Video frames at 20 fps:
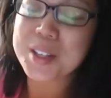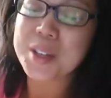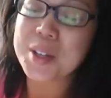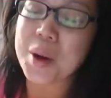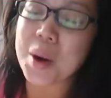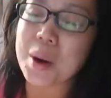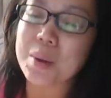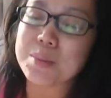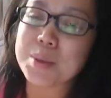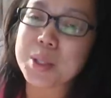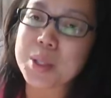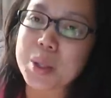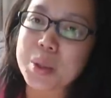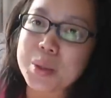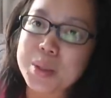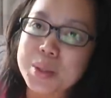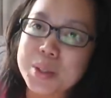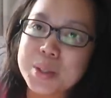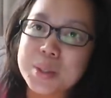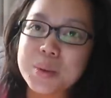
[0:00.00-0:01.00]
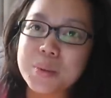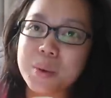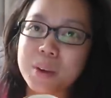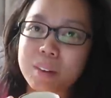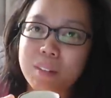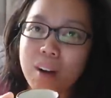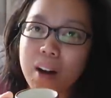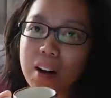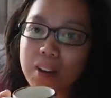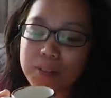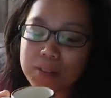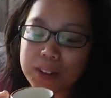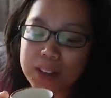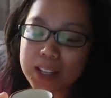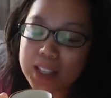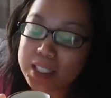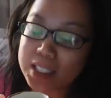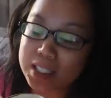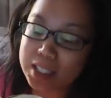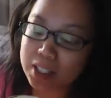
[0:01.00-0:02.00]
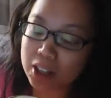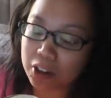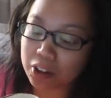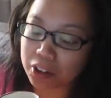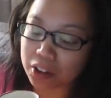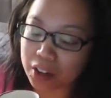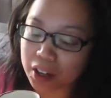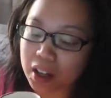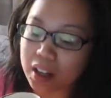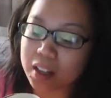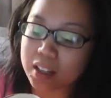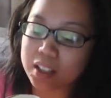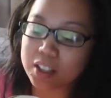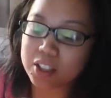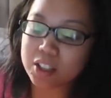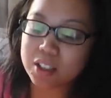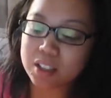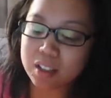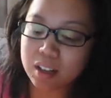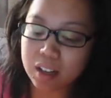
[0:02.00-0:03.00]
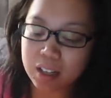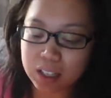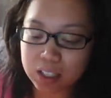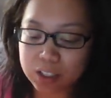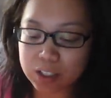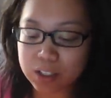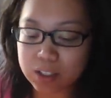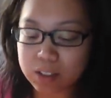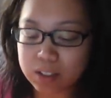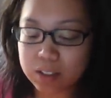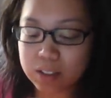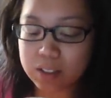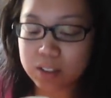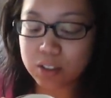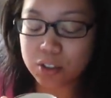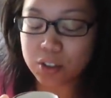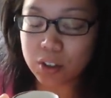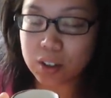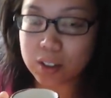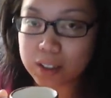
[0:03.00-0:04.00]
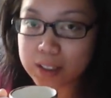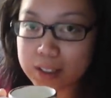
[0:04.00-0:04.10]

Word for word: you know, I'm so used to one coffee. It's still good. It's just not as strong